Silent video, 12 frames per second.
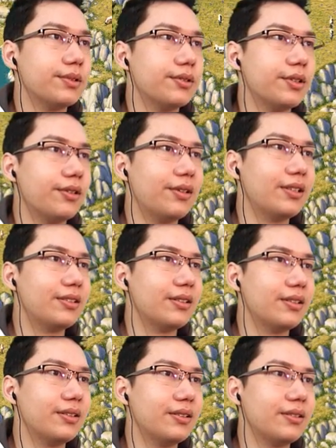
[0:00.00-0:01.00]
So this
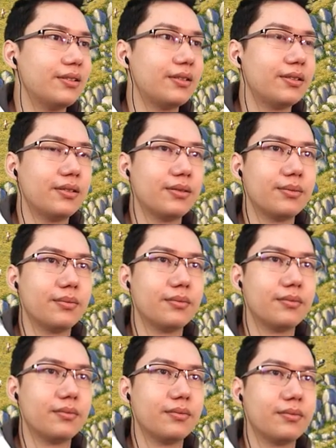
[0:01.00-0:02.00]
is...
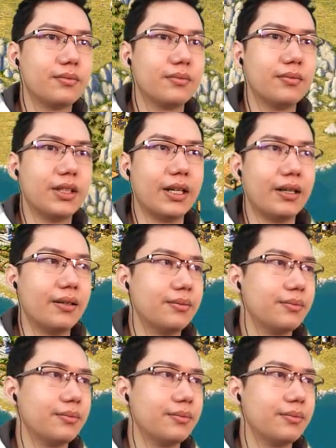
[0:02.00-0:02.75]
Yeah.